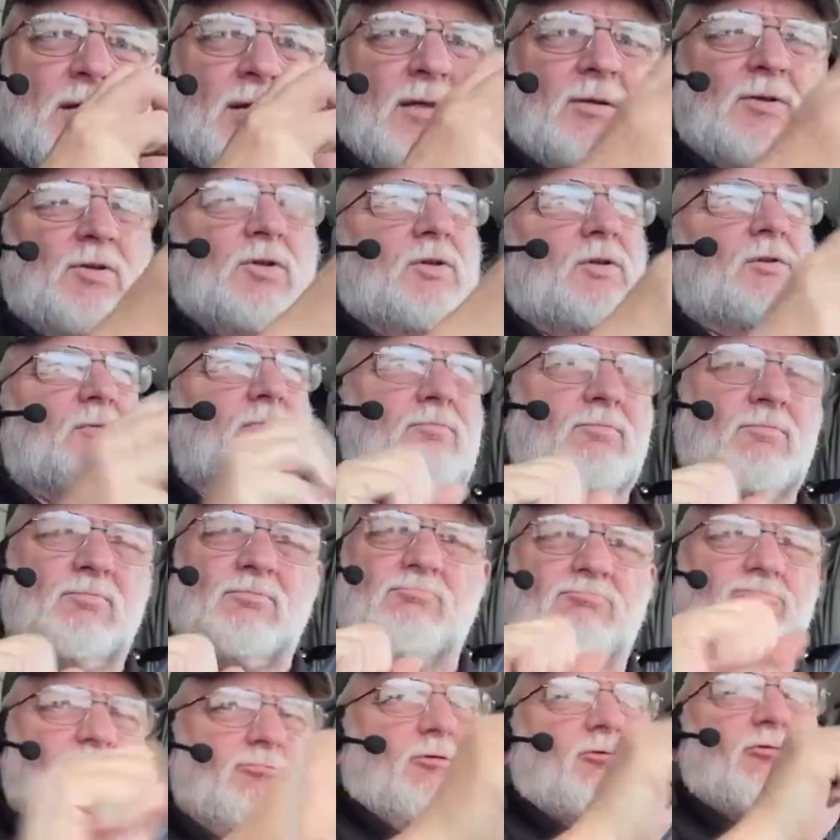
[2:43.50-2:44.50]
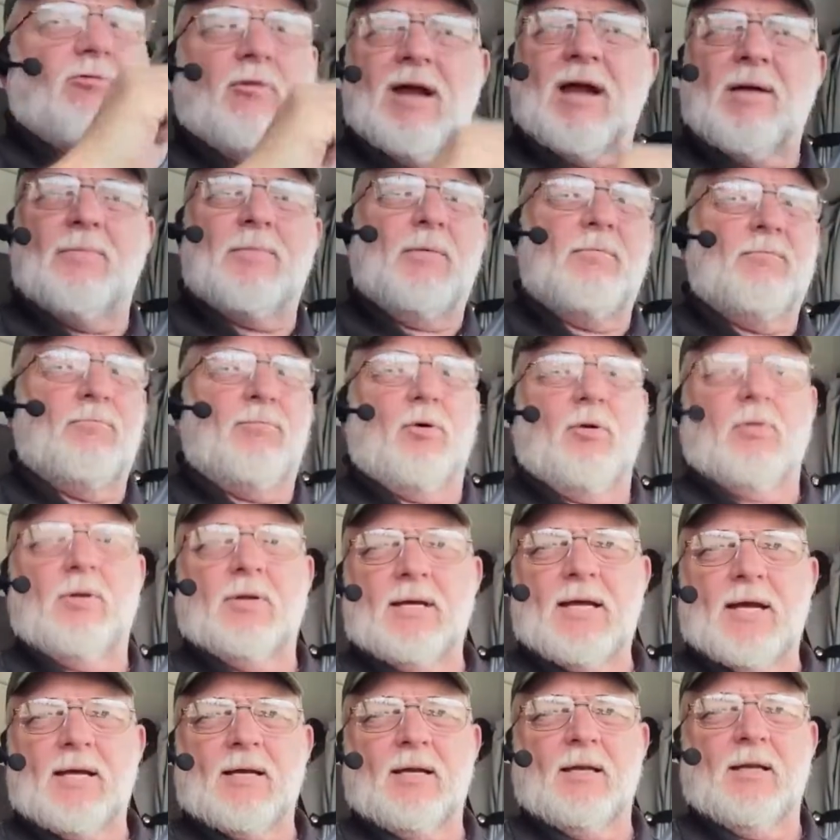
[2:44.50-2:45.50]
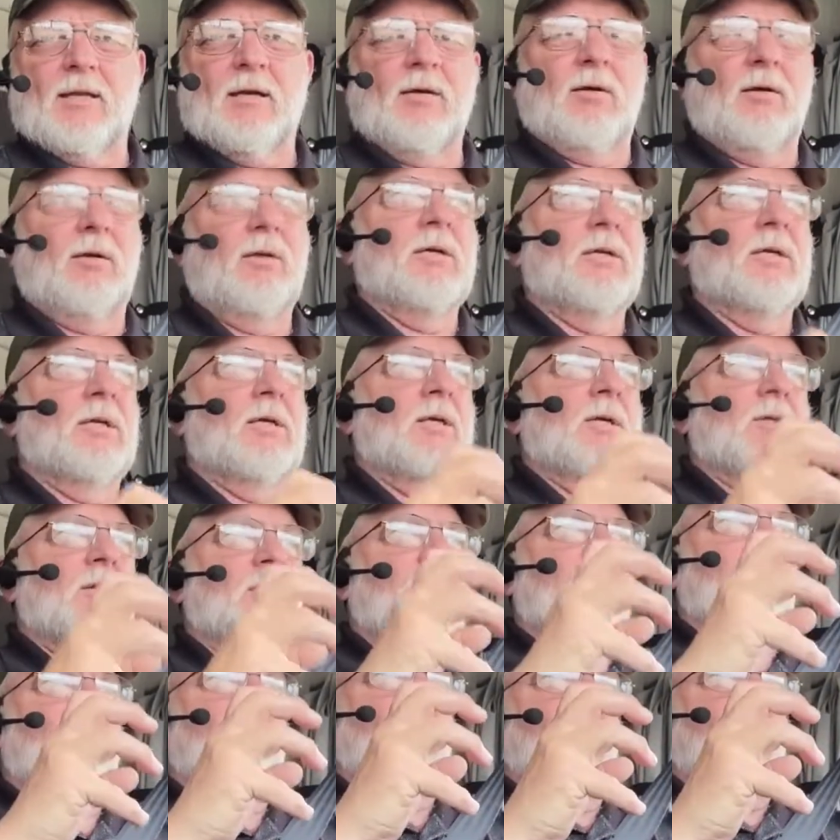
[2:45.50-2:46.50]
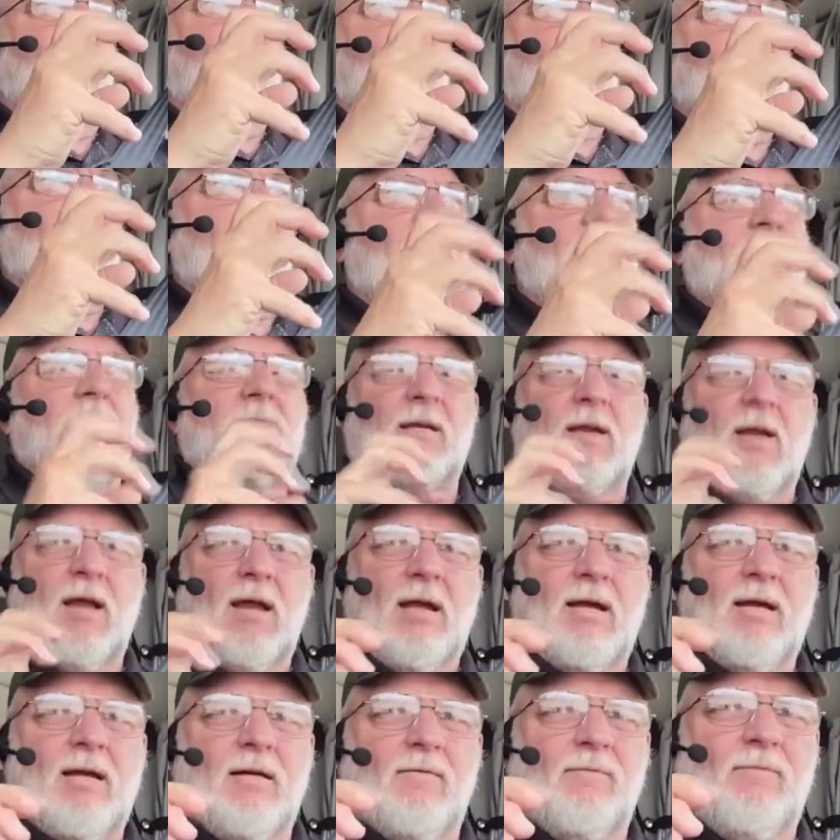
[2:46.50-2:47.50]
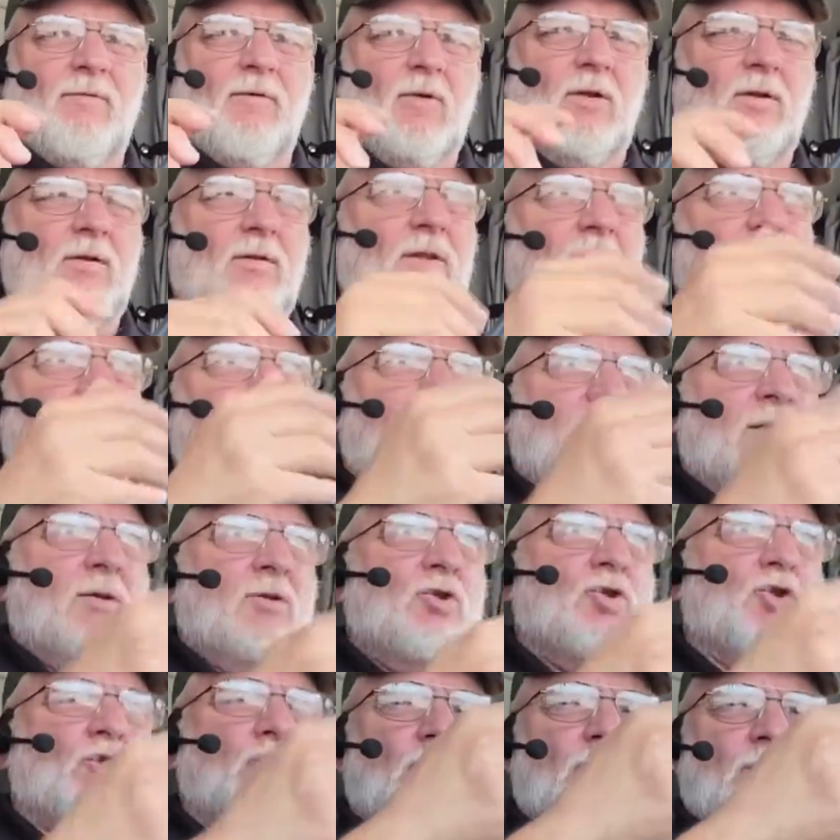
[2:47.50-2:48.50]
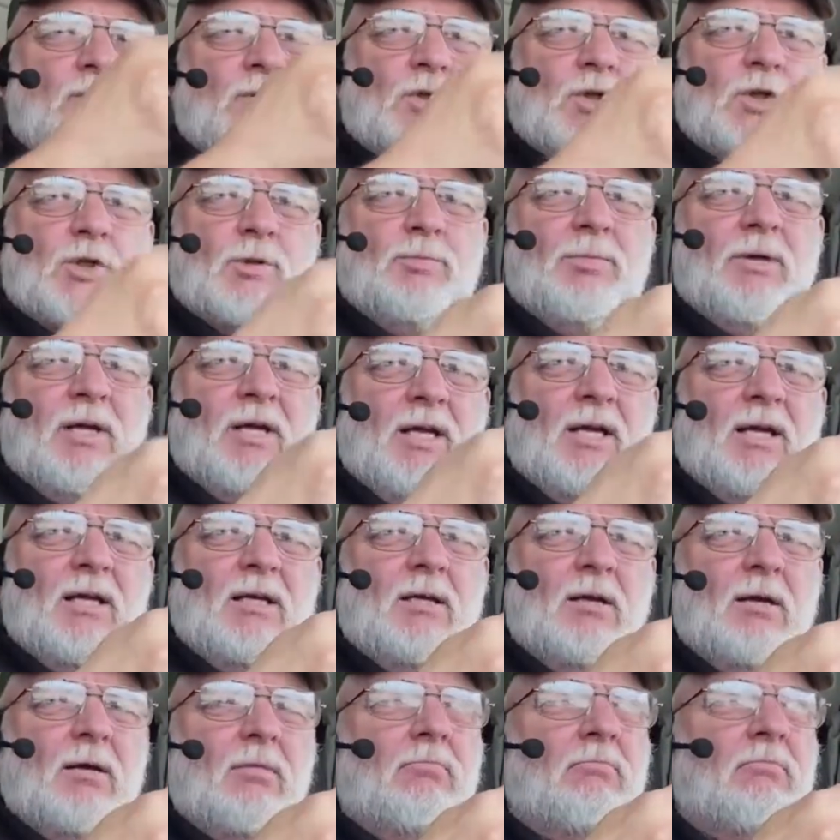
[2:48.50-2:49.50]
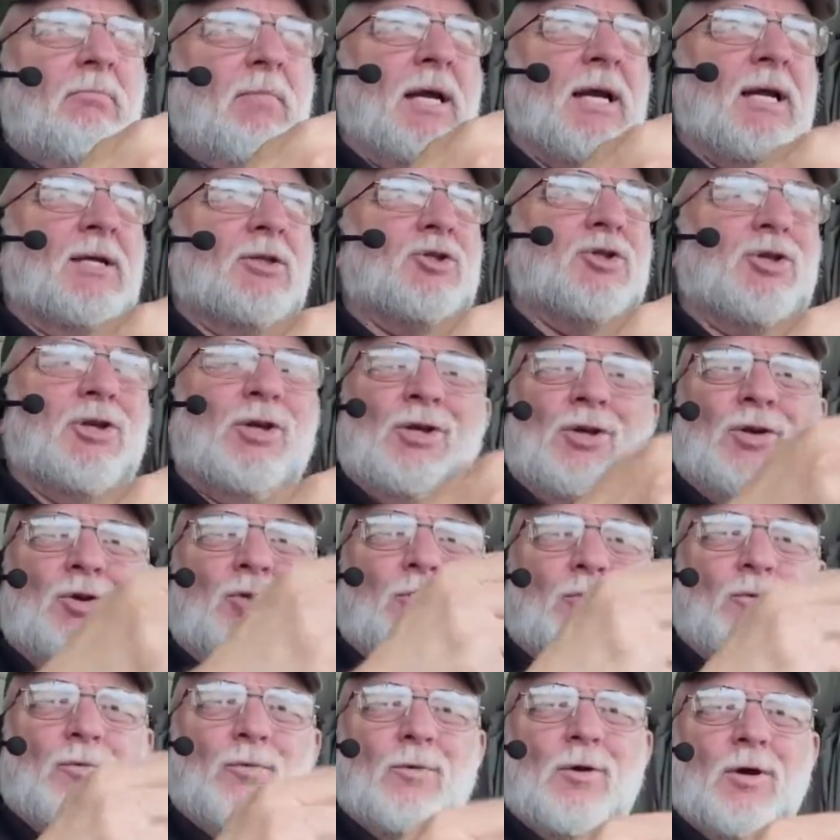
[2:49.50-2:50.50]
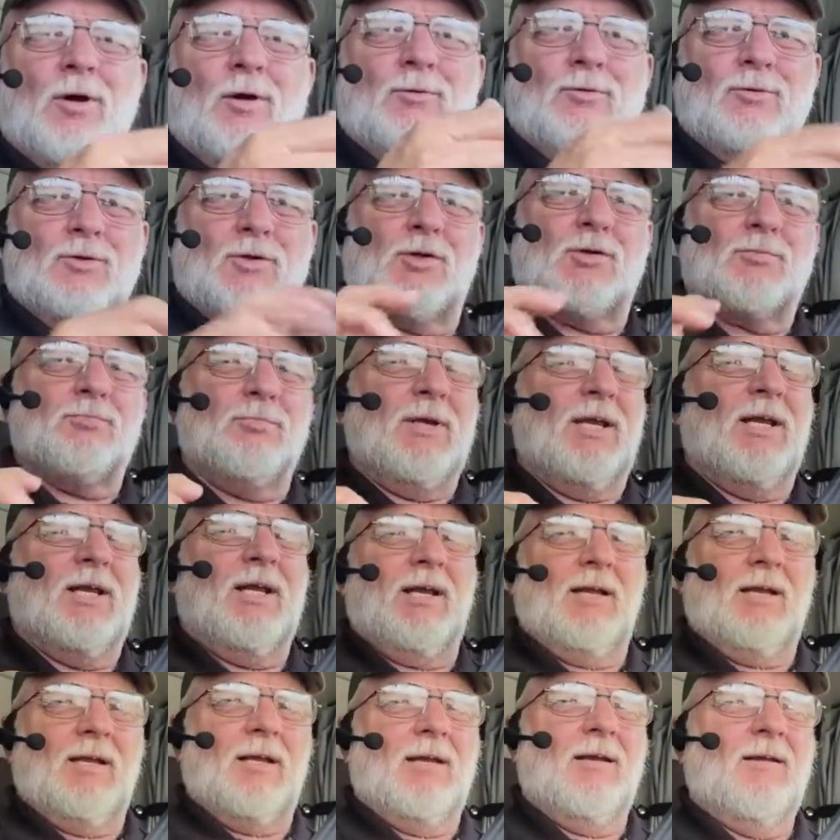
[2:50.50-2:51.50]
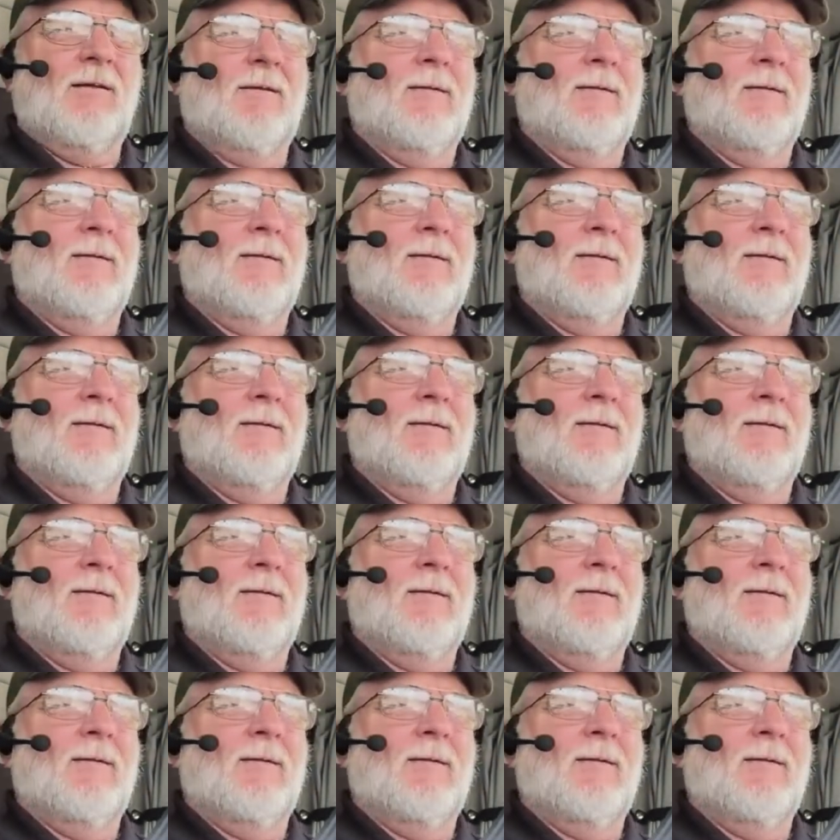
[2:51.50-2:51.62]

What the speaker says: just grab it and pull it out of gear. You've got to have the engine speed matching your road speed